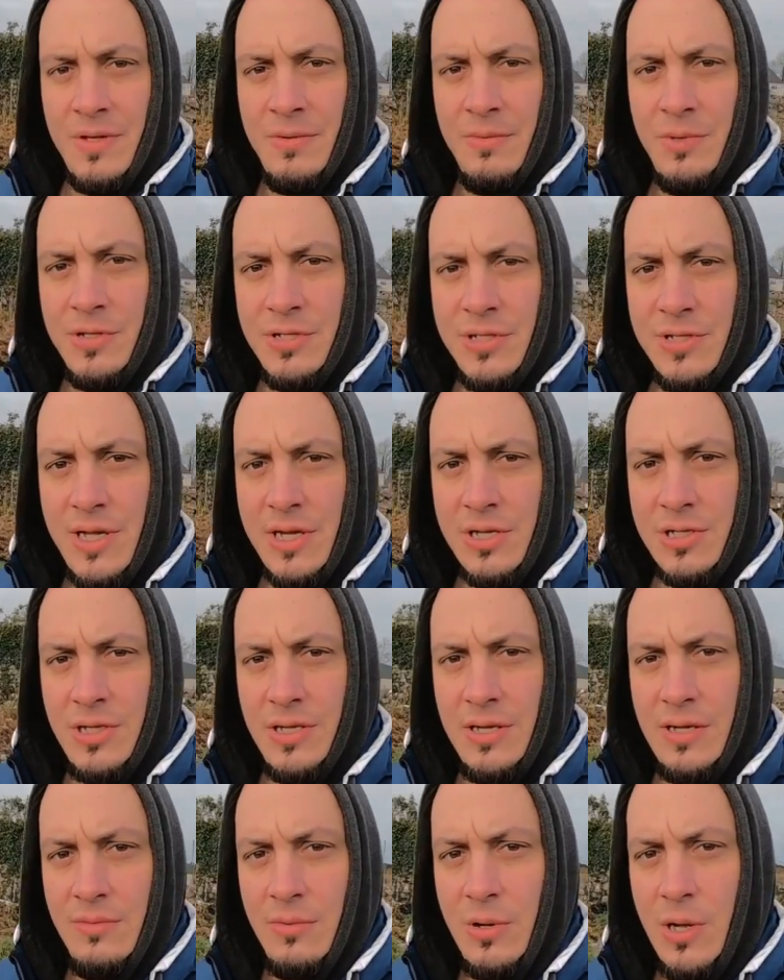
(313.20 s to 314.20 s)
which is
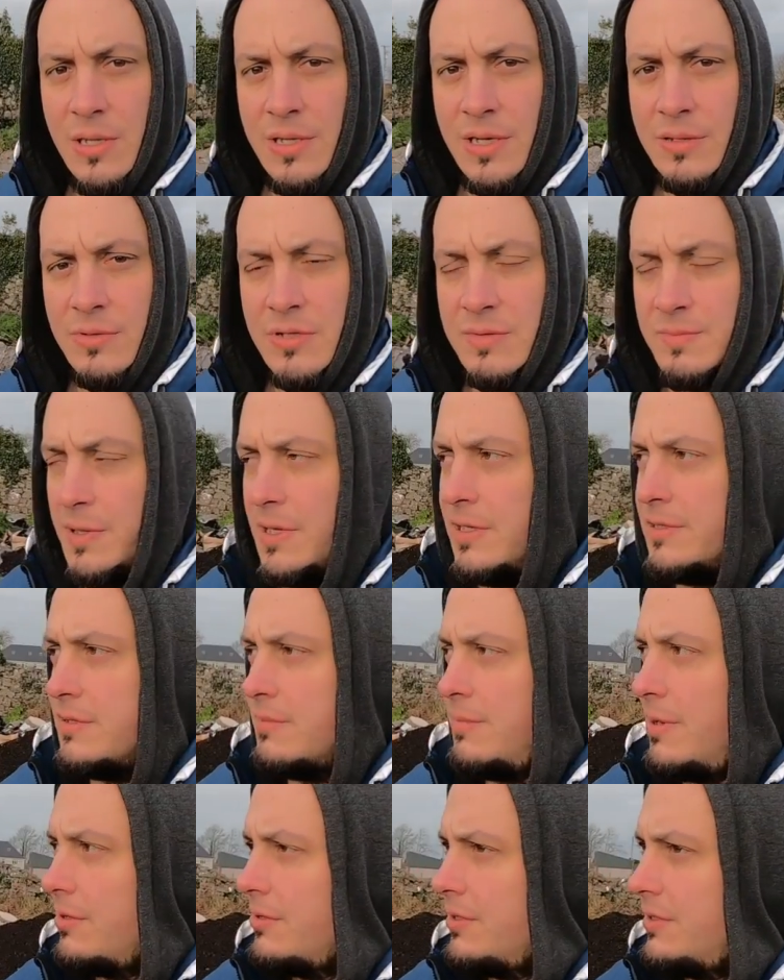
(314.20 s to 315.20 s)
actually a wall that was built
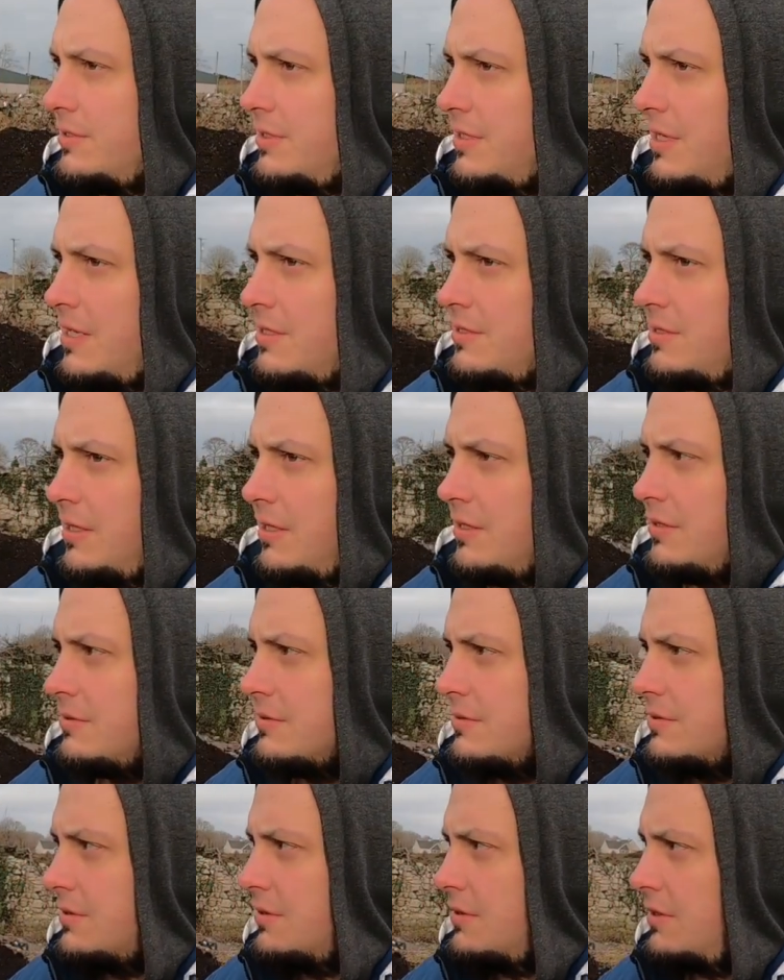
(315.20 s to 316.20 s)
about in the
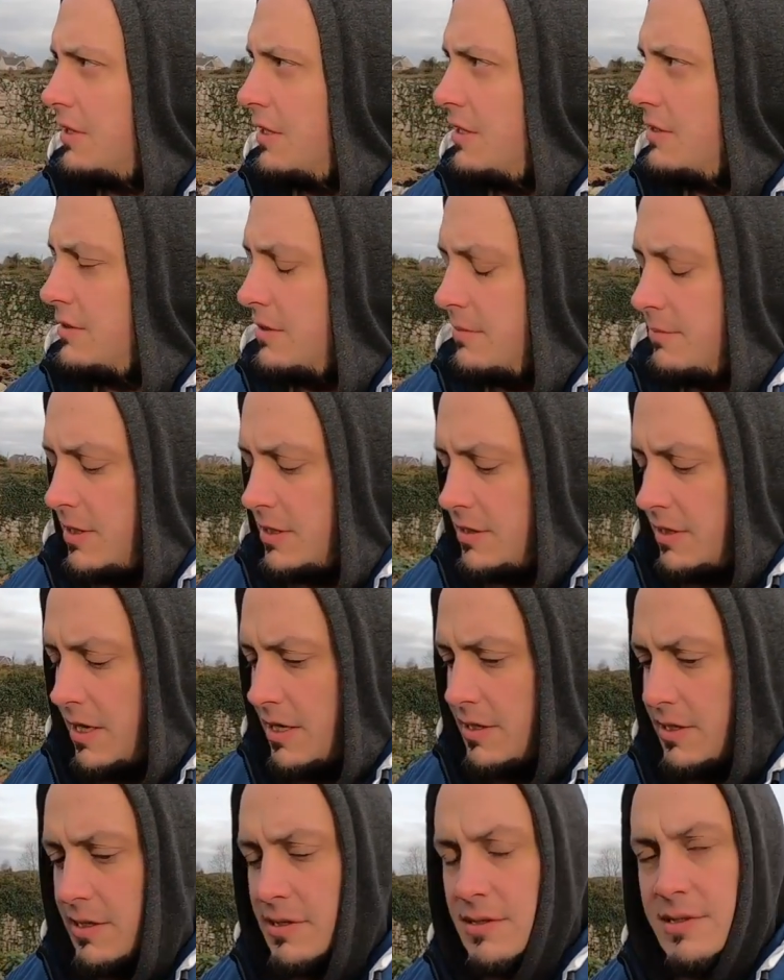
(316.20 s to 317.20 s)
mid
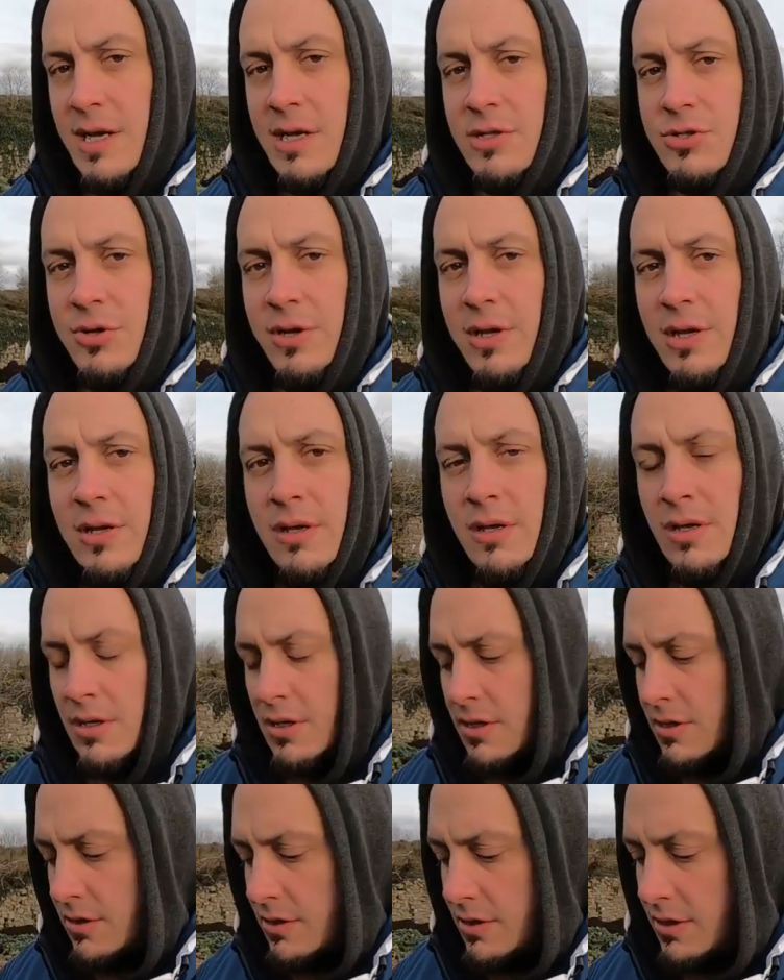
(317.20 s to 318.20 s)
18th century,
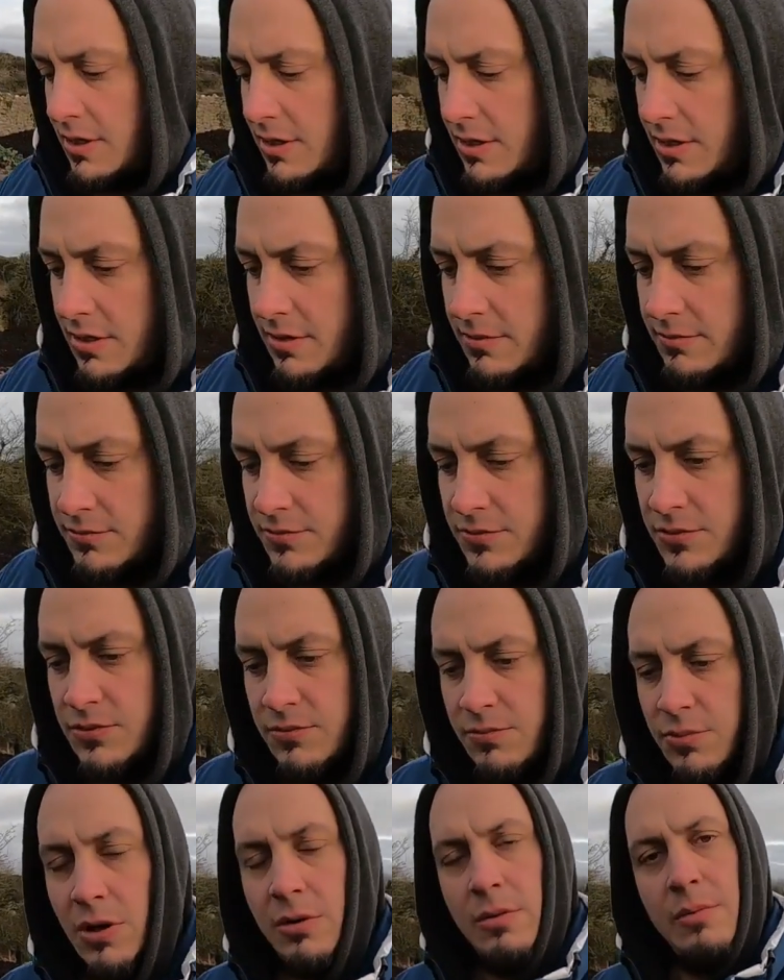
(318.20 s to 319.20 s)

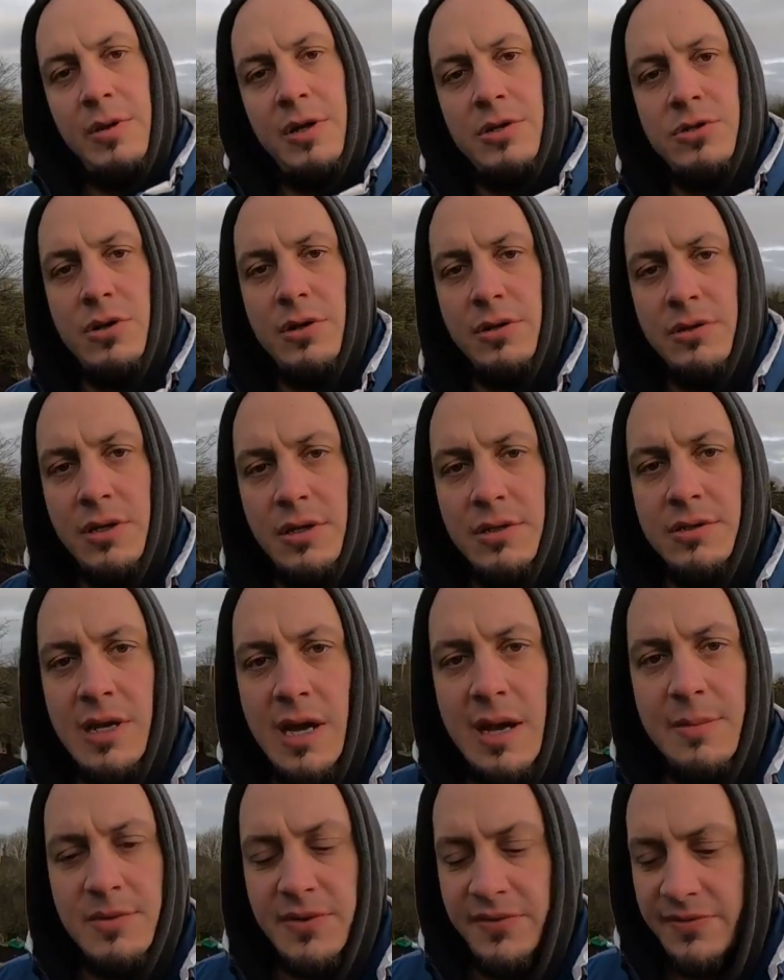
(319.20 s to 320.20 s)
probably during the
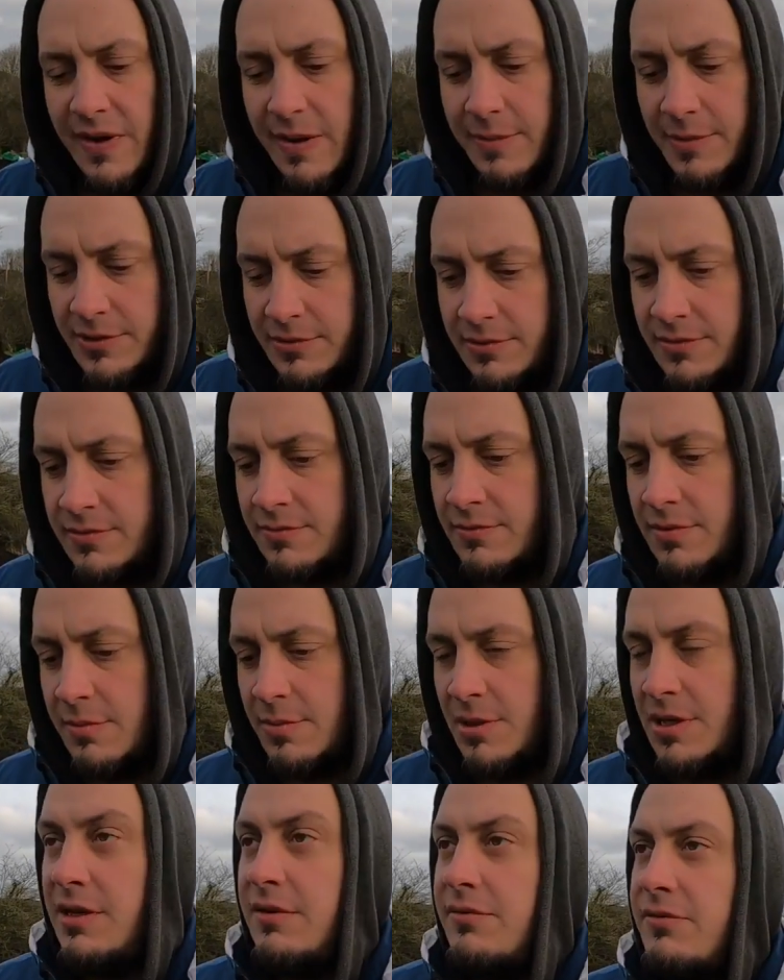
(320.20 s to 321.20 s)
times of famine, we
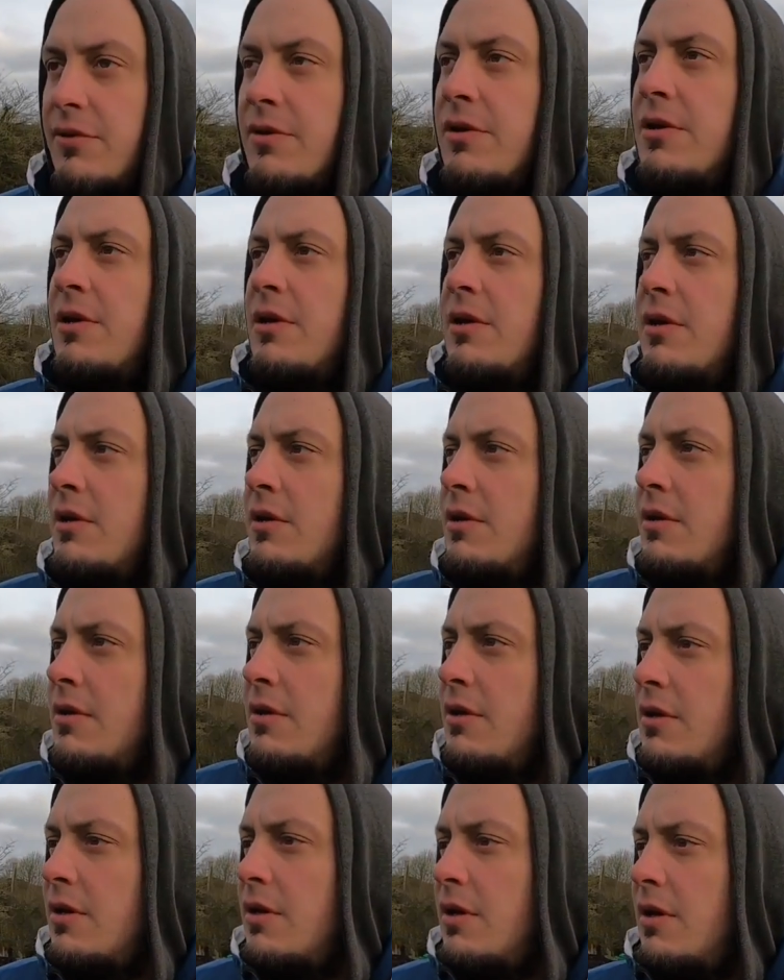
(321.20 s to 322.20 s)
believe.
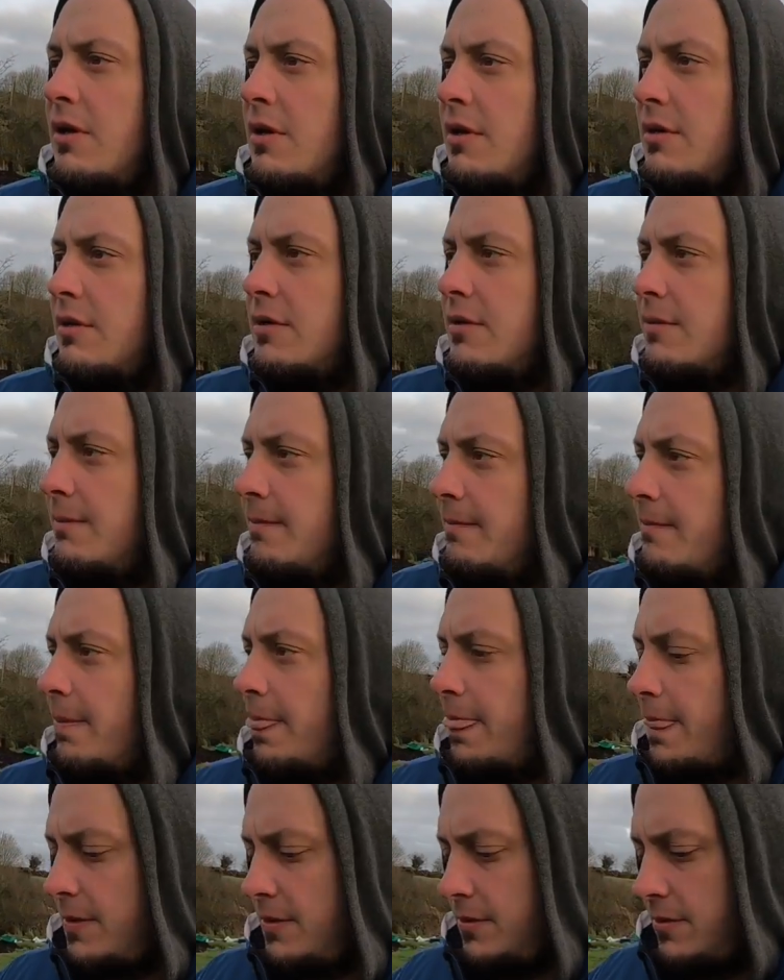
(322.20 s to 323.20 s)
And
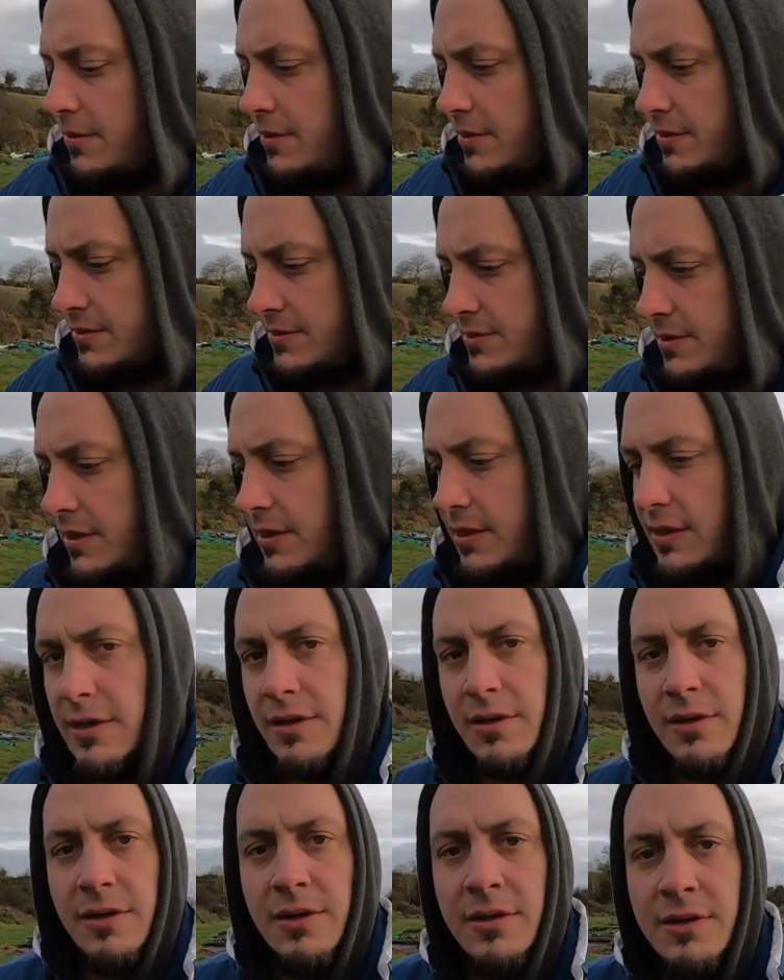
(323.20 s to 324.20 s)
you can see
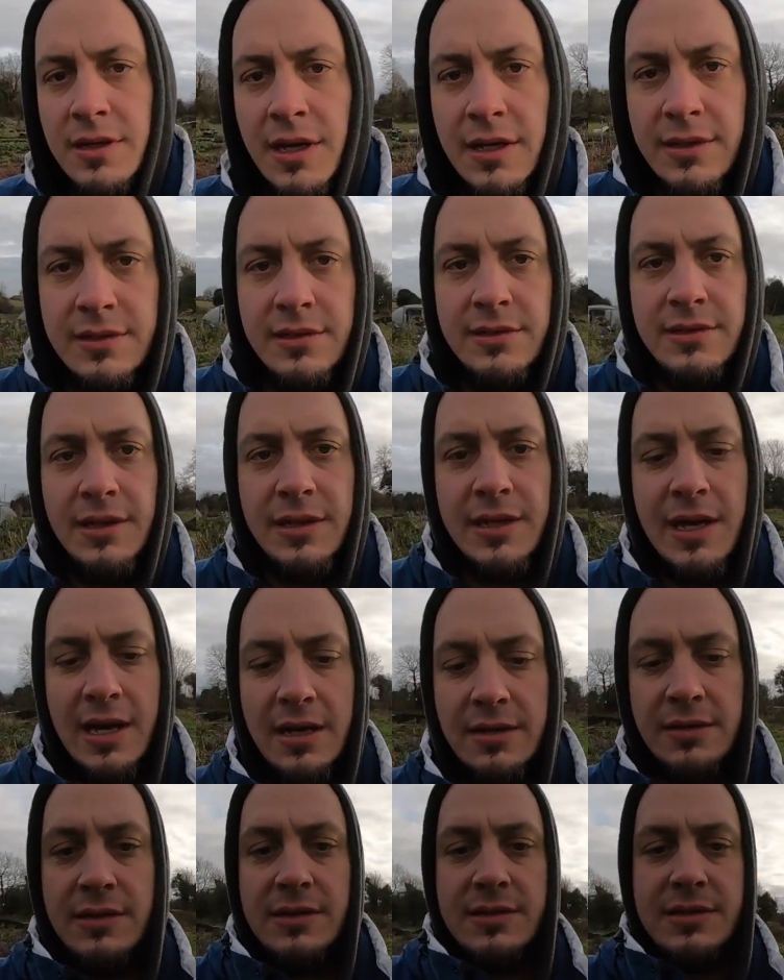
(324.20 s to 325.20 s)
here that the
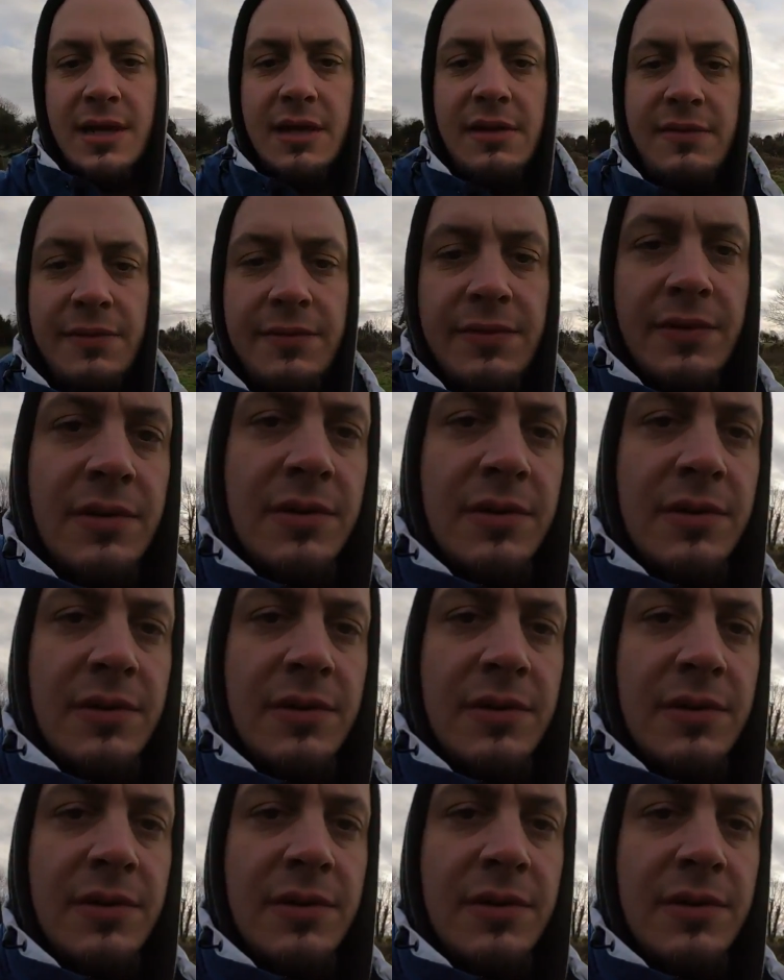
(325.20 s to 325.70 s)
garden itself